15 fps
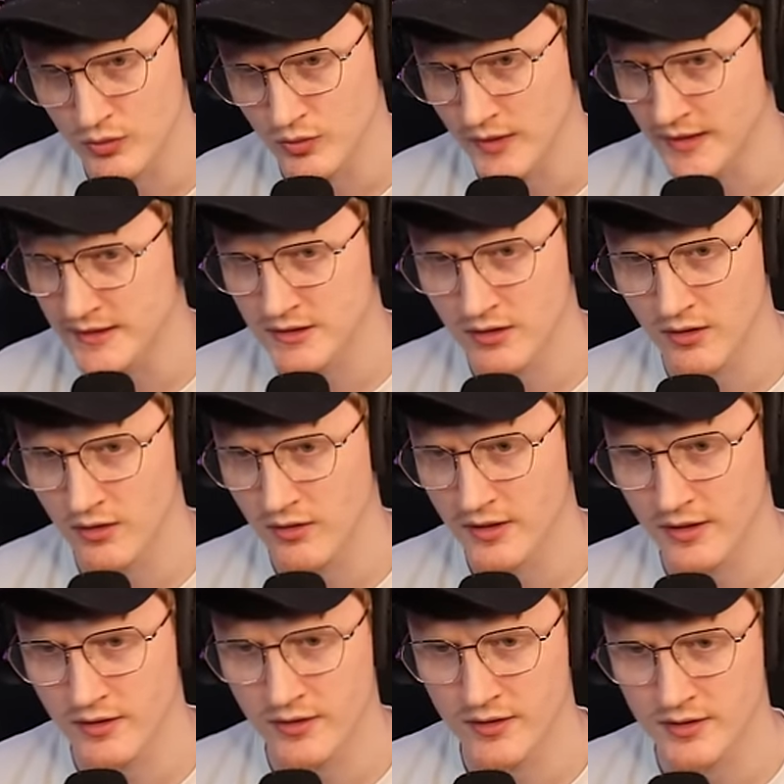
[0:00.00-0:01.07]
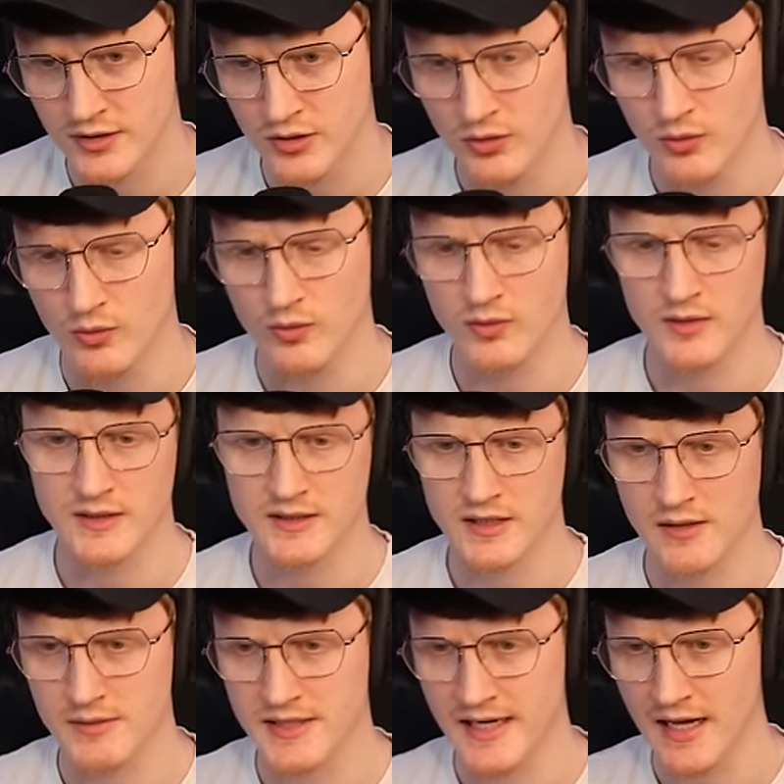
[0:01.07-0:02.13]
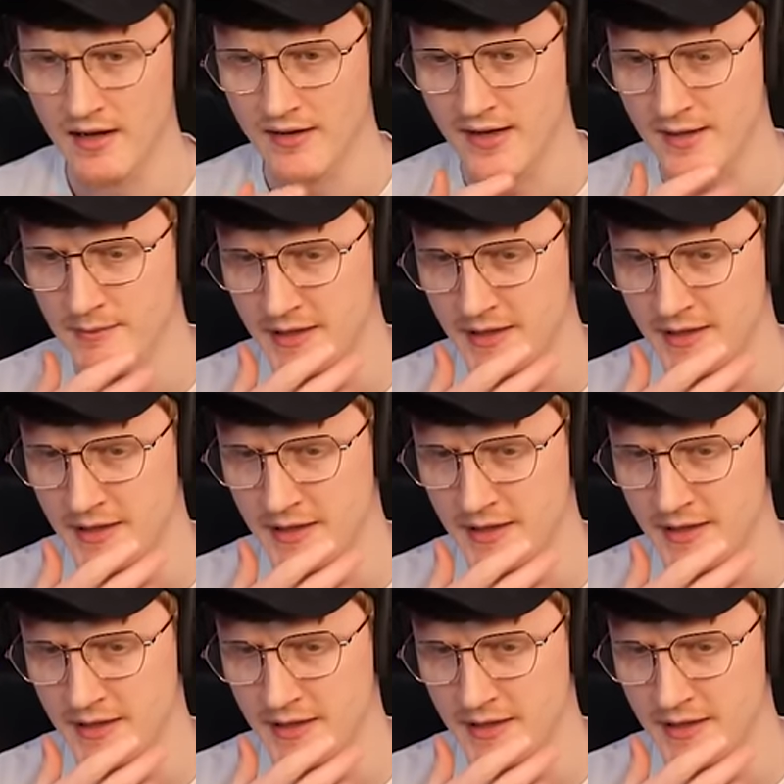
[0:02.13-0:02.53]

It's not looking good at all. It's time to get out of there,